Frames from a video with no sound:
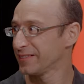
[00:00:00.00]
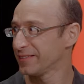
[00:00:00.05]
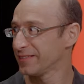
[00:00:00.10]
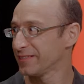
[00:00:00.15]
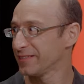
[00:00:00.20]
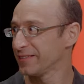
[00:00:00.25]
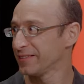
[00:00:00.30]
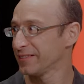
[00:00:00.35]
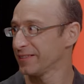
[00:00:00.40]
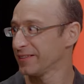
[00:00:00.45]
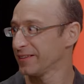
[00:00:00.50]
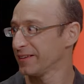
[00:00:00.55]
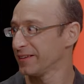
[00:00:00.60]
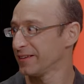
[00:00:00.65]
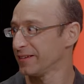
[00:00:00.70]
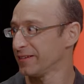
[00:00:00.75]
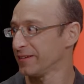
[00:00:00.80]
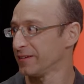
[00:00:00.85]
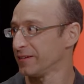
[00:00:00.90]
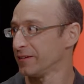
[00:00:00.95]

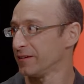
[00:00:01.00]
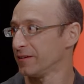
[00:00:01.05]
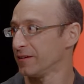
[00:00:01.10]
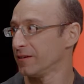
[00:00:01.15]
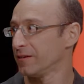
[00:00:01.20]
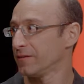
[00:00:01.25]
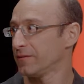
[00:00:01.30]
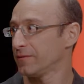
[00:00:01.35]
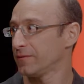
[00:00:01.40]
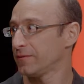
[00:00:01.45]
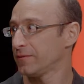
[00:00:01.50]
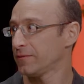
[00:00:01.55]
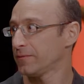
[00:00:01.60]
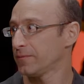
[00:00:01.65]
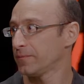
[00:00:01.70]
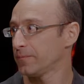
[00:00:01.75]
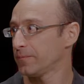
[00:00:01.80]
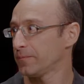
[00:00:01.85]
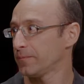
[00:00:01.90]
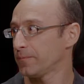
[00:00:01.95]

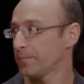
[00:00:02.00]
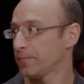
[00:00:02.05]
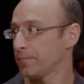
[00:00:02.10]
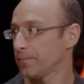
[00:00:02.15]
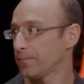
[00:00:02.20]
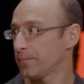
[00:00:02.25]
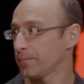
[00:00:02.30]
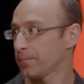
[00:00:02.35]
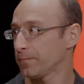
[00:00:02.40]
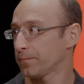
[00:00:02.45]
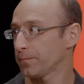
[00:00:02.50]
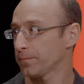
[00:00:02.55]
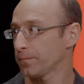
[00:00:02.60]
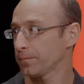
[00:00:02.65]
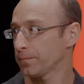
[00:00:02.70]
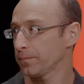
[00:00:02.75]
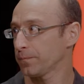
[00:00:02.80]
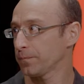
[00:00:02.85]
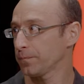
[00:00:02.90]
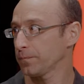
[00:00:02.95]

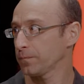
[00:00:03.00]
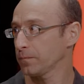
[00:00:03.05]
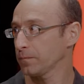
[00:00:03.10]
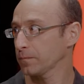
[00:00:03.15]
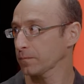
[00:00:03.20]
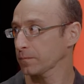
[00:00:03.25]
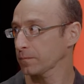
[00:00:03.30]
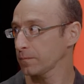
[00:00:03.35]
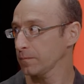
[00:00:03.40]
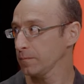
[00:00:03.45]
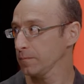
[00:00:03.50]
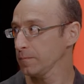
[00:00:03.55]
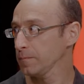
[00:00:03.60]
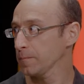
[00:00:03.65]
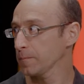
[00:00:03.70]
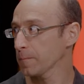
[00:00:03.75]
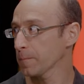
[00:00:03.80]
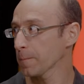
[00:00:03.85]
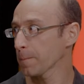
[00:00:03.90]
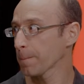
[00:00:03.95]

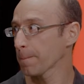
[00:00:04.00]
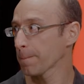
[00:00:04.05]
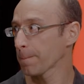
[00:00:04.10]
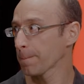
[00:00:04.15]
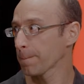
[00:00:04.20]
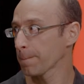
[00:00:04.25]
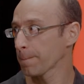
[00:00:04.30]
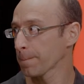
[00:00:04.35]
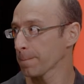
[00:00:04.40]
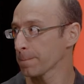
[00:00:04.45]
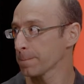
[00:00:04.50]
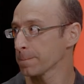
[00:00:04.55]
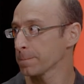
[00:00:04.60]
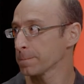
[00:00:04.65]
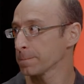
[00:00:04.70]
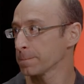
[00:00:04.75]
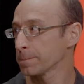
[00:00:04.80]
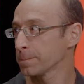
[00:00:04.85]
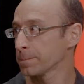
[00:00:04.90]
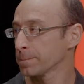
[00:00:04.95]

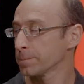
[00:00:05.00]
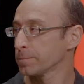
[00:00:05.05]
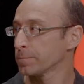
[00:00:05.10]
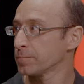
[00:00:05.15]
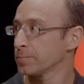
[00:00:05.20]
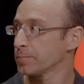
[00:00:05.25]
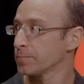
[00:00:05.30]
No words are spoken by the person on screen.